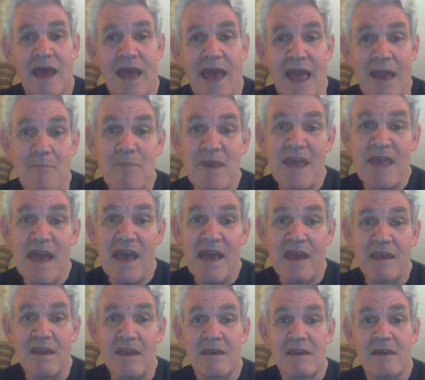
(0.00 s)

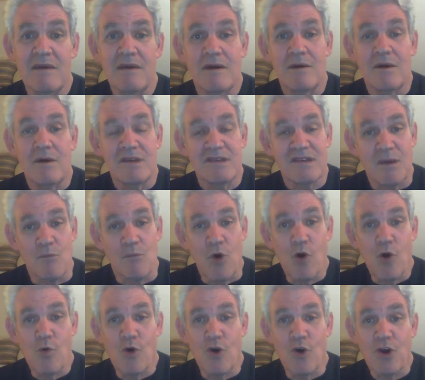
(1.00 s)
MBA, some
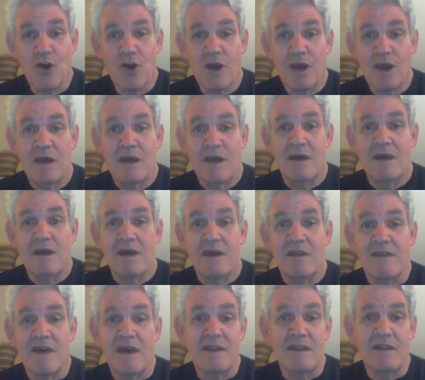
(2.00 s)
more work,
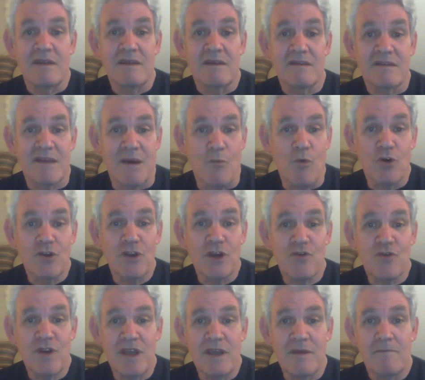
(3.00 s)
then some more
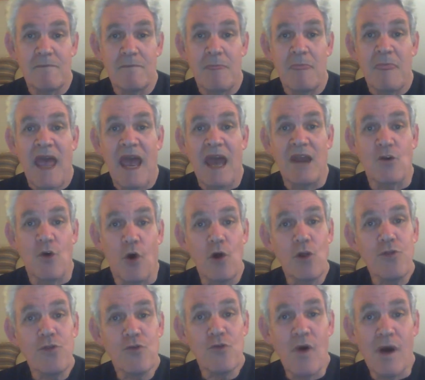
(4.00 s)
degree, and all
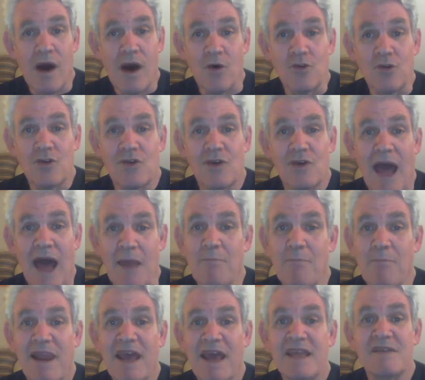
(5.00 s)
throughout I
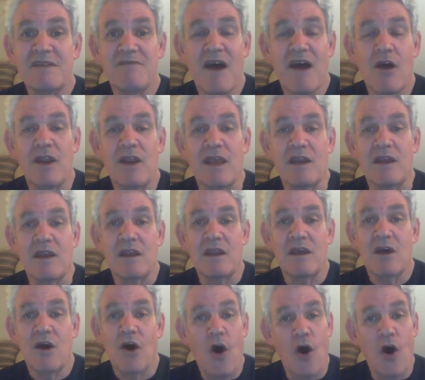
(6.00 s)
played the violin
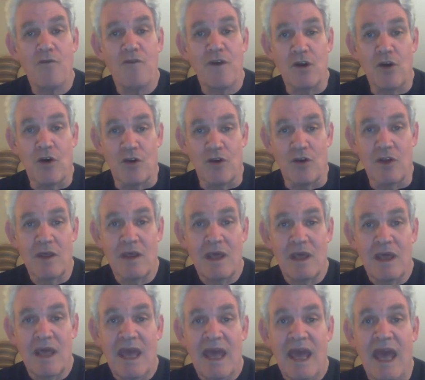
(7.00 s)
off and on.
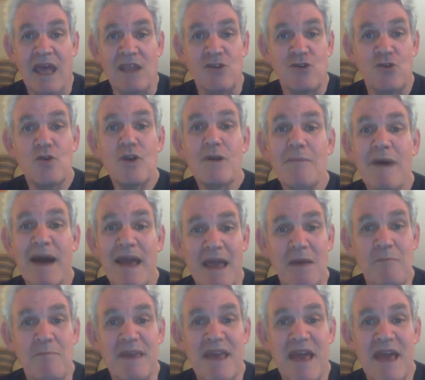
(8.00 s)
And during my
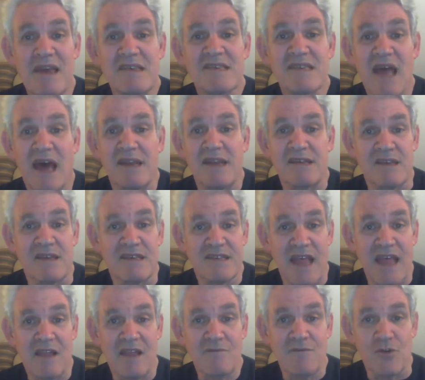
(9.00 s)
MBA studies in
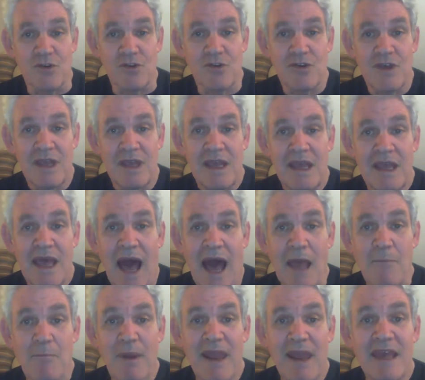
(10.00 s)
Stanford, I
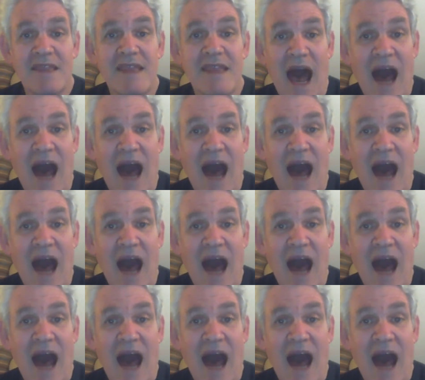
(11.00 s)
played